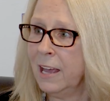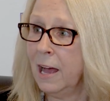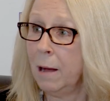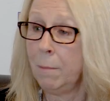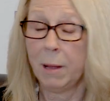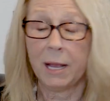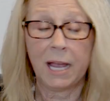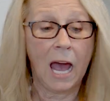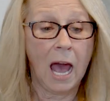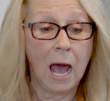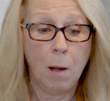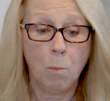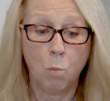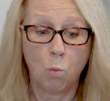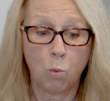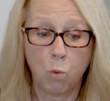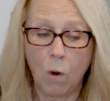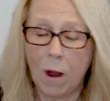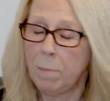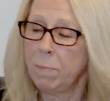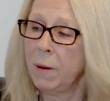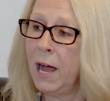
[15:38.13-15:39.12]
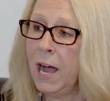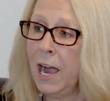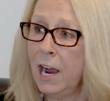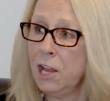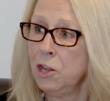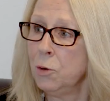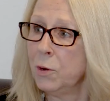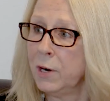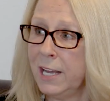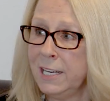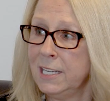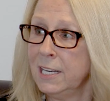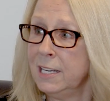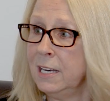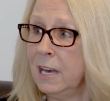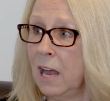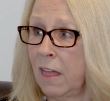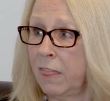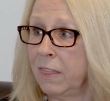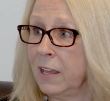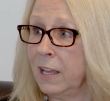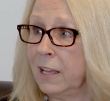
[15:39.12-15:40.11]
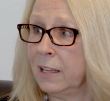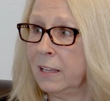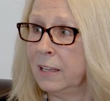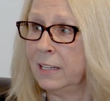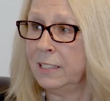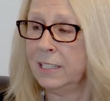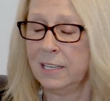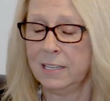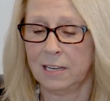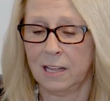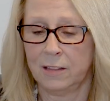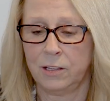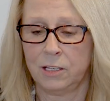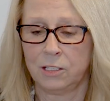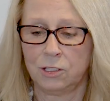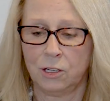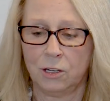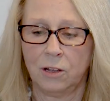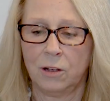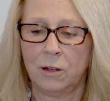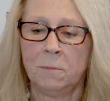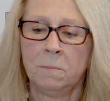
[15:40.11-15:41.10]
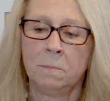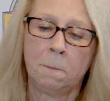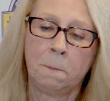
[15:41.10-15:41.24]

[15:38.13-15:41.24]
I'm like, I'm right behind you and I did nothing. I did nothing to you.